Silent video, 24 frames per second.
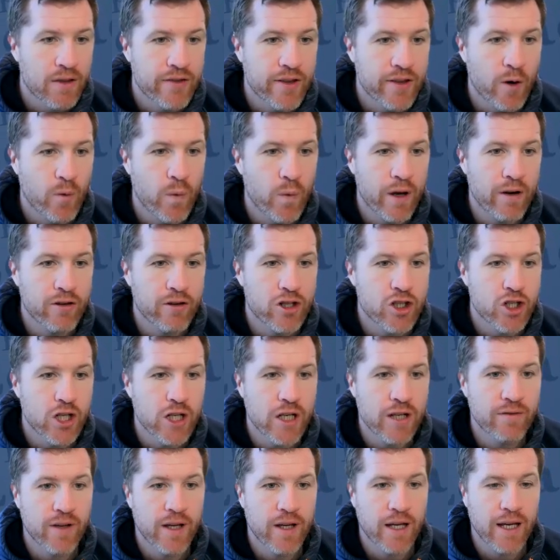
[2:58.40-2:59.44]
that we're
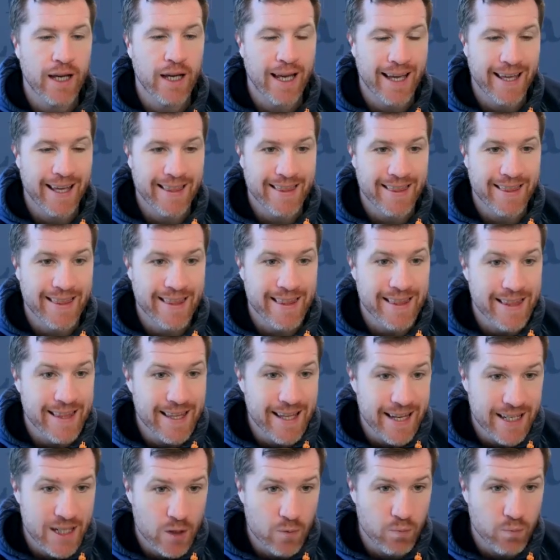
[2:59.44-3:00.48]
achieving in
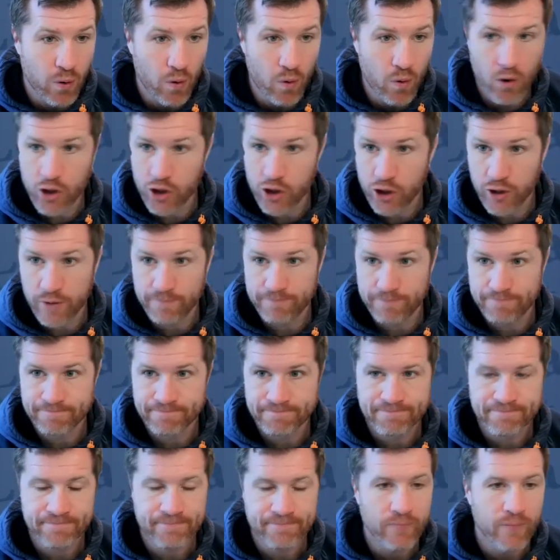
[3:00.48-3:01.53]
this portion,
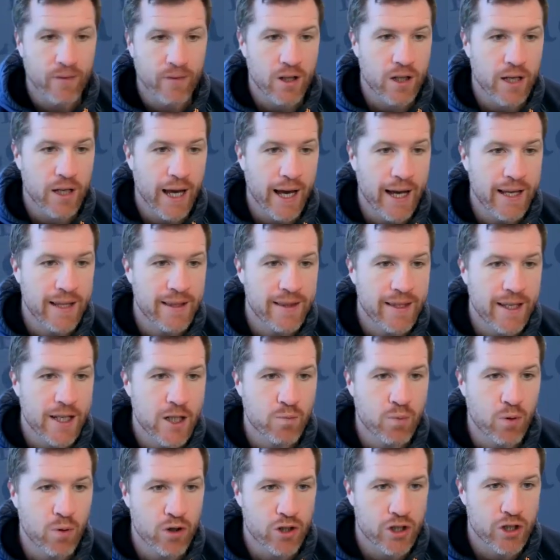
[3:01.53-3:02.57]
okay, in
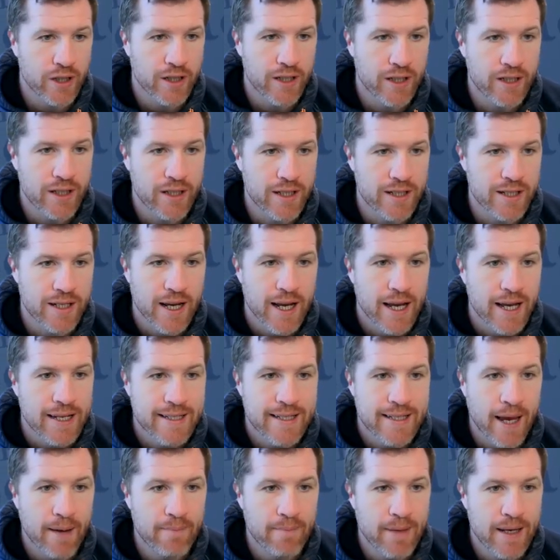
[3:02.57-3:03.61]
this
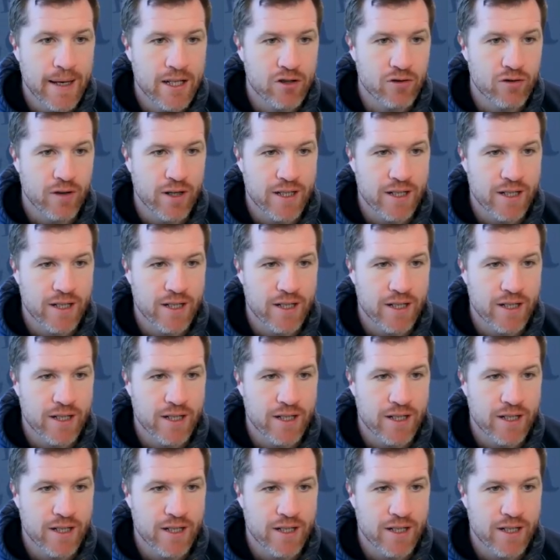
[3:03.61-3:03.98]
10-meter